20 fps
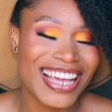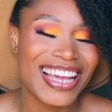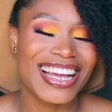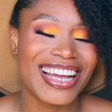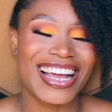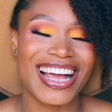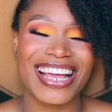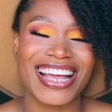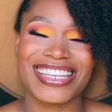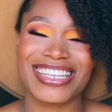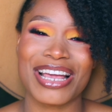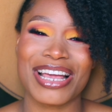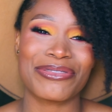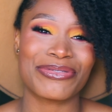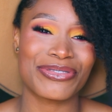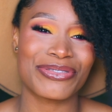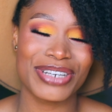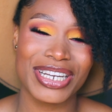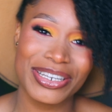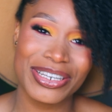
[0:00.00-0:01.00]
Guys,
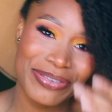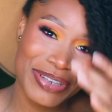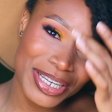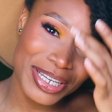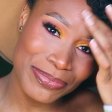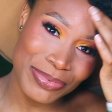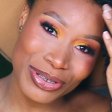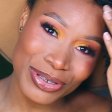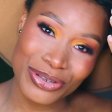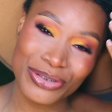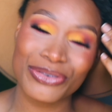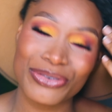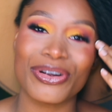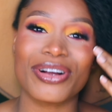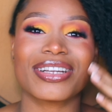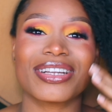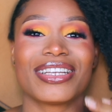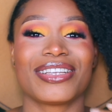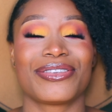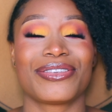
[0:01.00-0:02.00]
I've really been
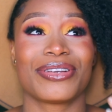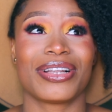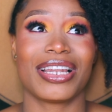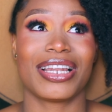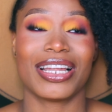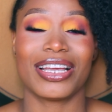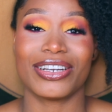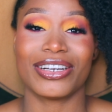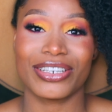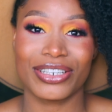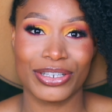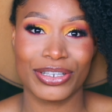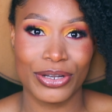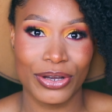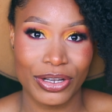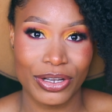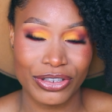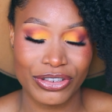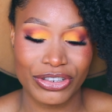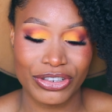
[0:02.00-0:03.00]
struggling to learn
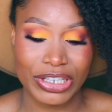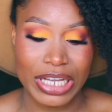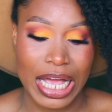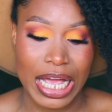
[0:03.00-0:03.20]
Dutch,